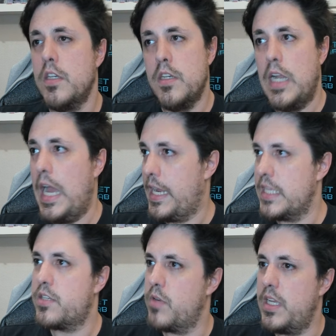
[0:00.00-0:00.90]

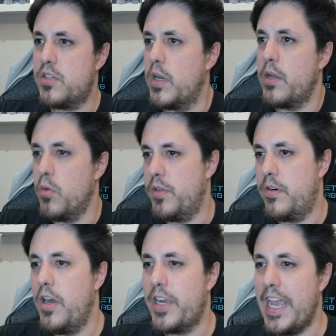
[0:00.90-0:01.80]
It's really good.
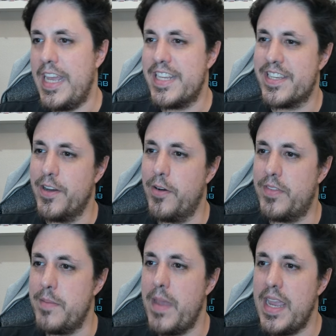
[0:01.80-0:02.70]
Okay, so
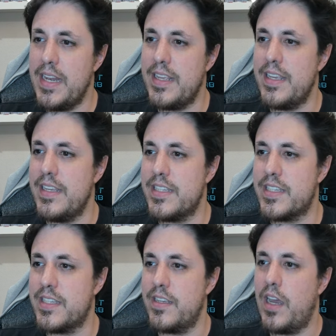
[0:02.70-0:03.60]
the main
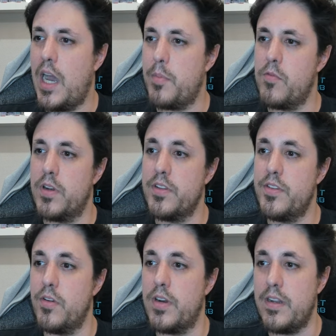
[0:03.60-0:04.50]
is up
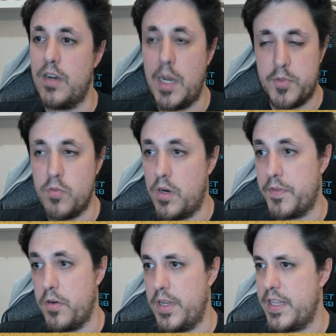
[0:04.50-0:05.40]
to one of
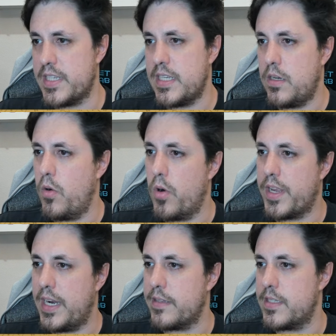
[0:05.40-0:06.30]
your leaders or
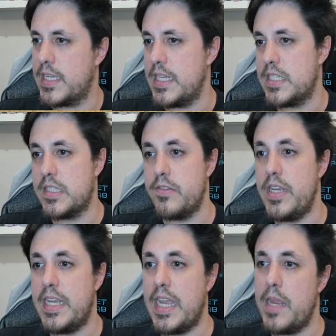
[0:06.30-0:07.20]
characters gains
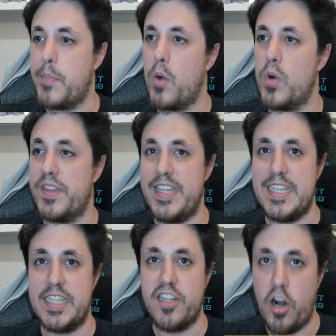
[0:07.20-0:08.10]
3k power
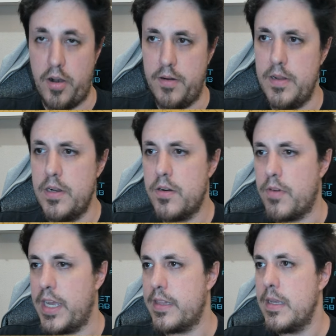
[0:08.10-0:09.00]
this turn,
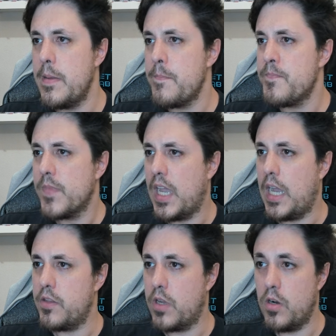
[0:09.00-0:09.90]
right?
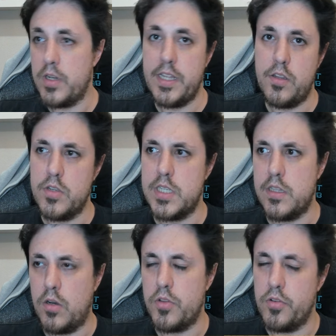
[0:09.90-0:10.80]
And you can only use
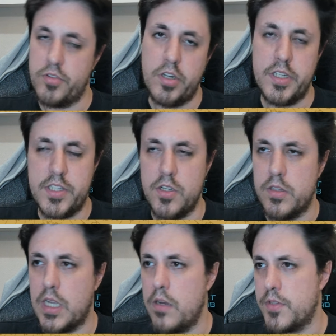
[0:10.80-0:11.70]
it on your turn. It's
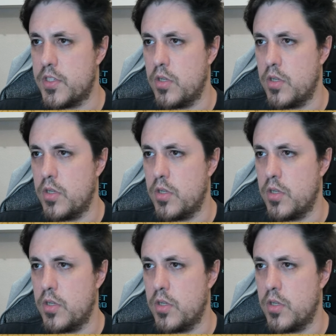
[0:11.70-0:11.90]
not a counter.